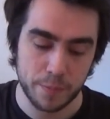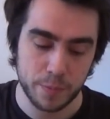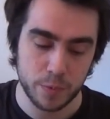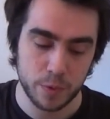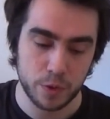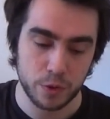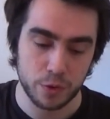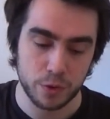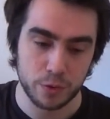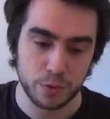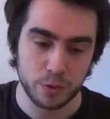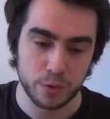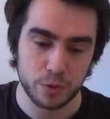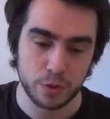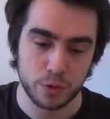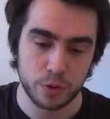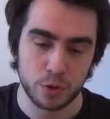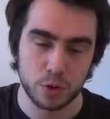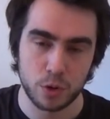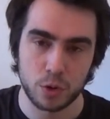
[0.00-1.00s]
the
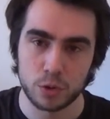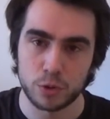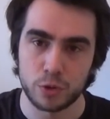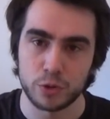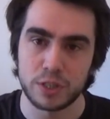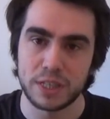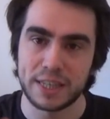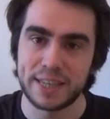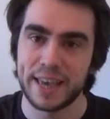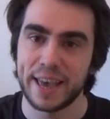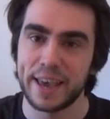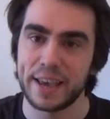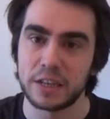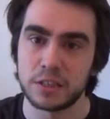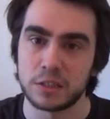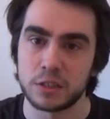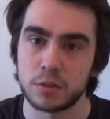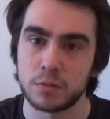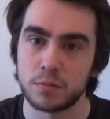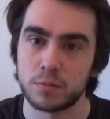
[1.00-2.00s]

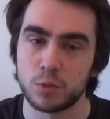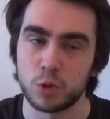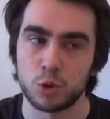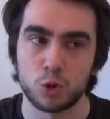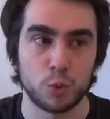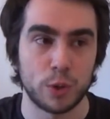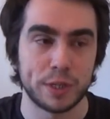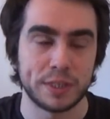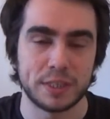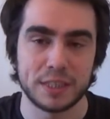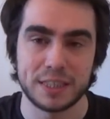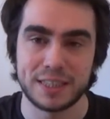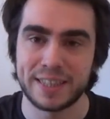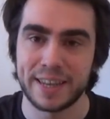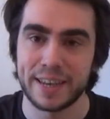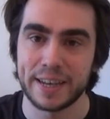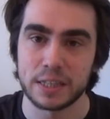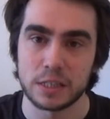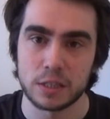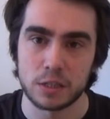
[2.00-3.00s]
decade, the
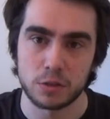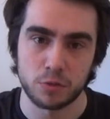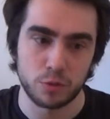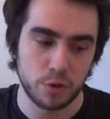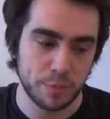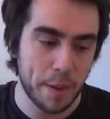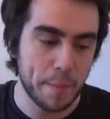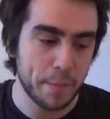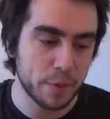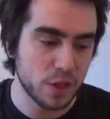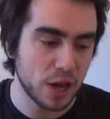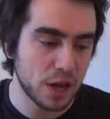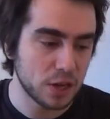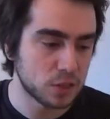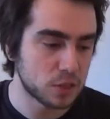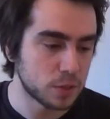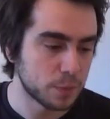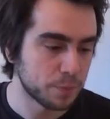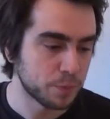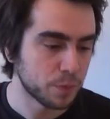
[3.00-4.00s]
2010s. Remember that?